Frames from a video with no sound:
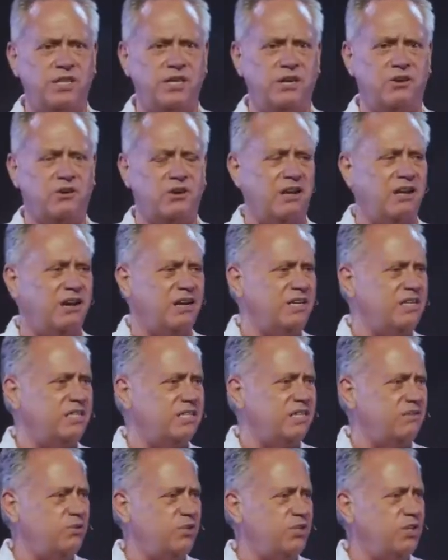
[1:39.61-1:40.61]
the online because
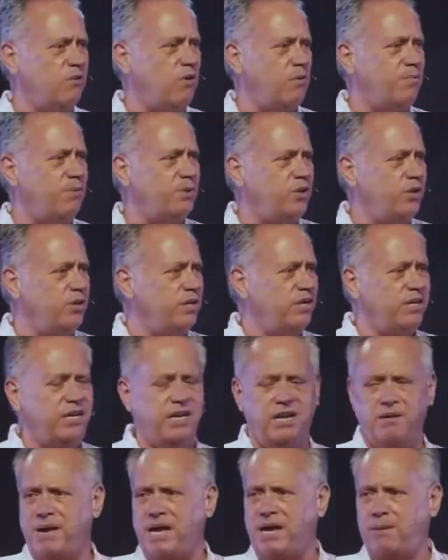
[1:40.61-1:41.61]
it was their opportunity
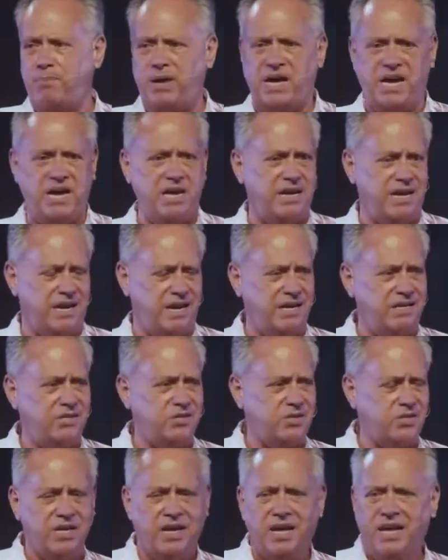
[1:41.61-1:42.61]
to make
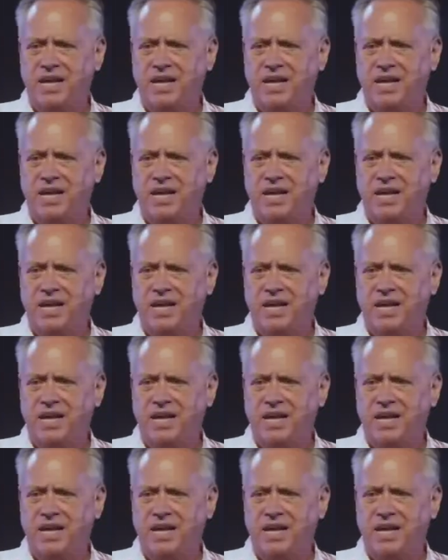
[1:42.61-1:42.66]
pancakes